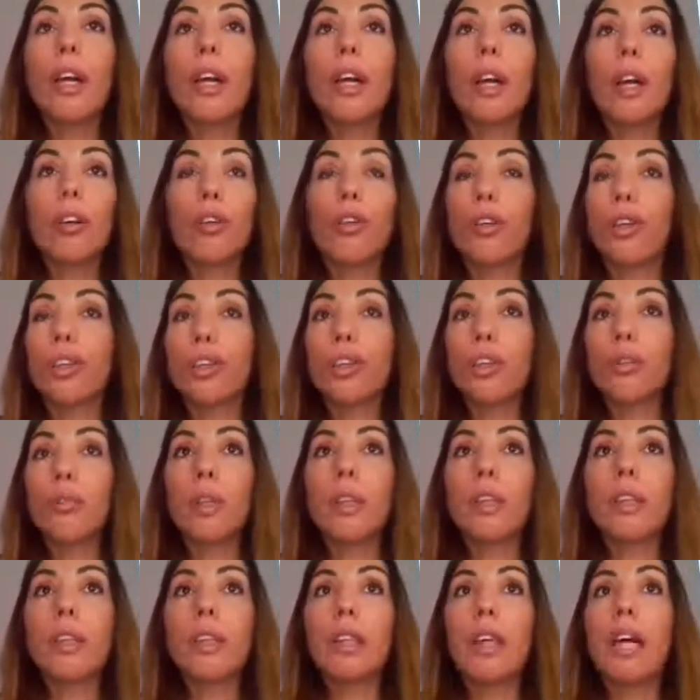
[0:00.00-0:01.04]
a lot
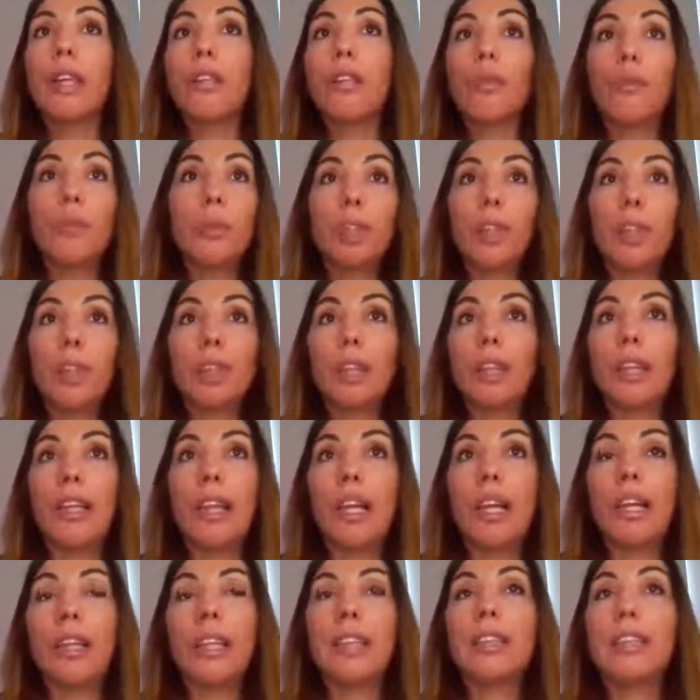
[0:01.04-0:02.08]
with the alopecia
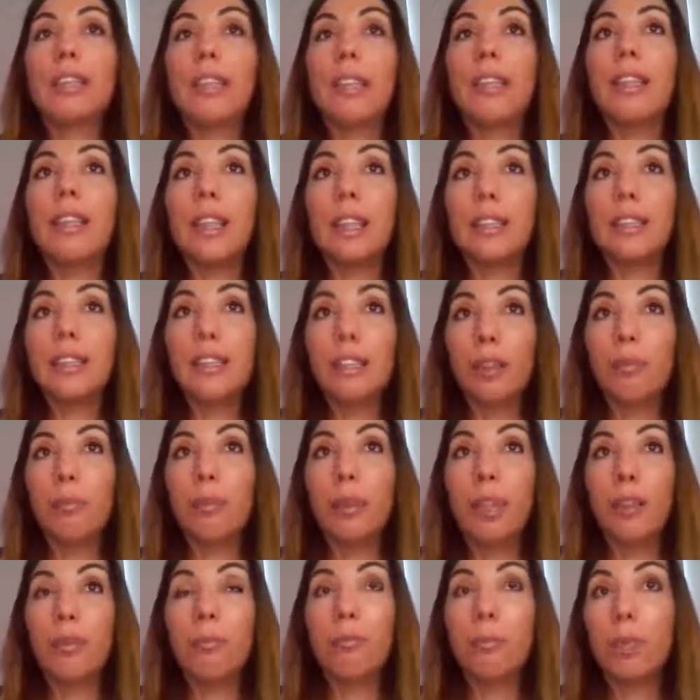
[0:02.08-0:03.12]
clients and cancer
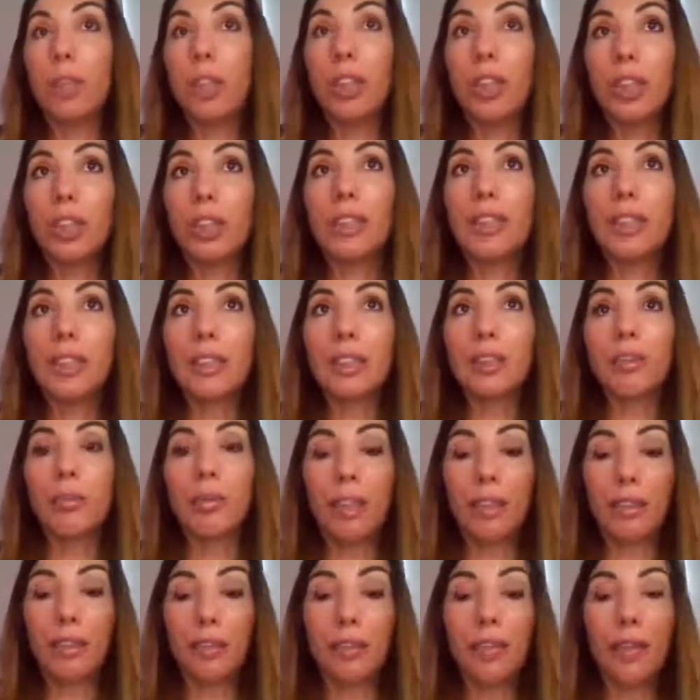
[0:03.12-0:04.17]
patients as
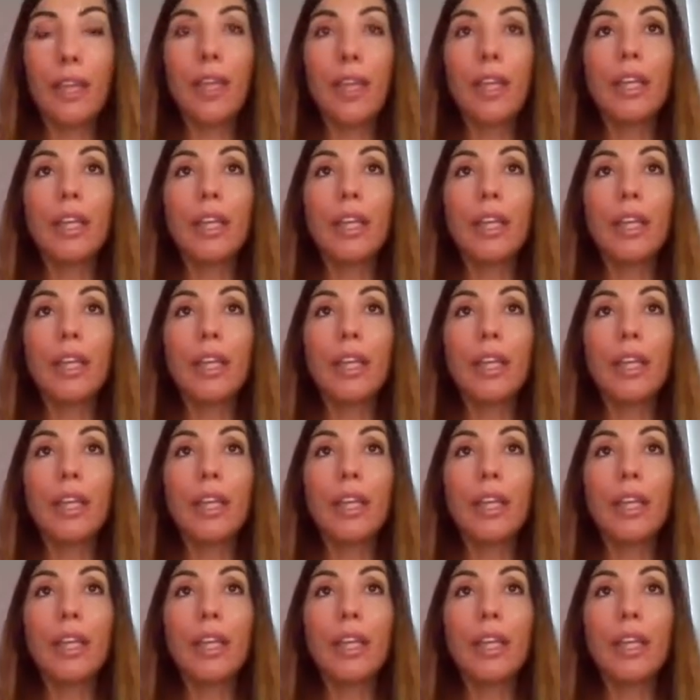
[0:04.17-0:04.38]
well.